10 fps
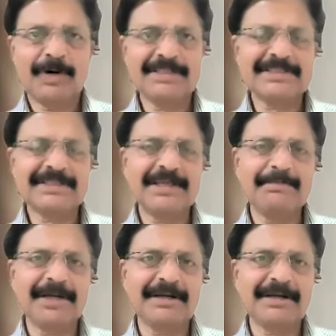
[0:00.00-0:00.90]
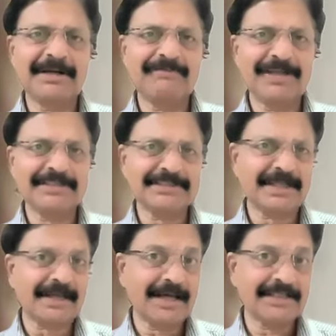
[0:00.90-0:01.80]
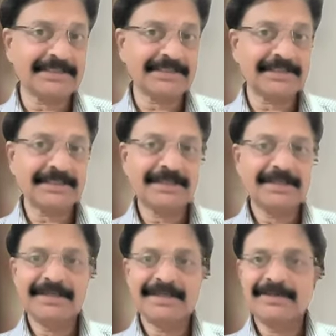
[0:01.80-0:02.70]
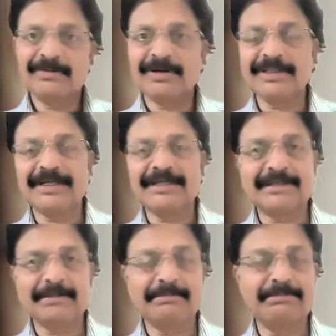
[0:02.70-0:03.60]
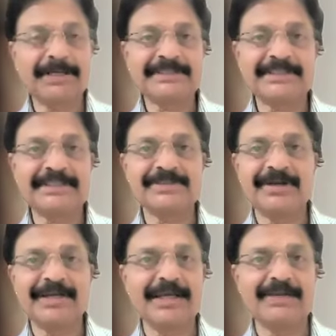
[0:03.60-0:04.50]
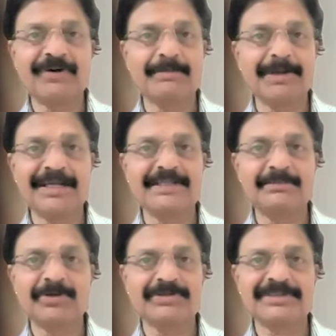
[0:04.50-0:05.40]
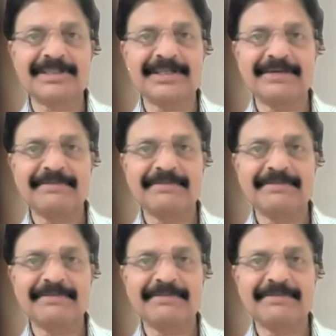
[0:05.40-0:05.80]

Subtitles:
Once the deep tendon reflexes are lost, you know that the patient is going in for magnesium fatigue.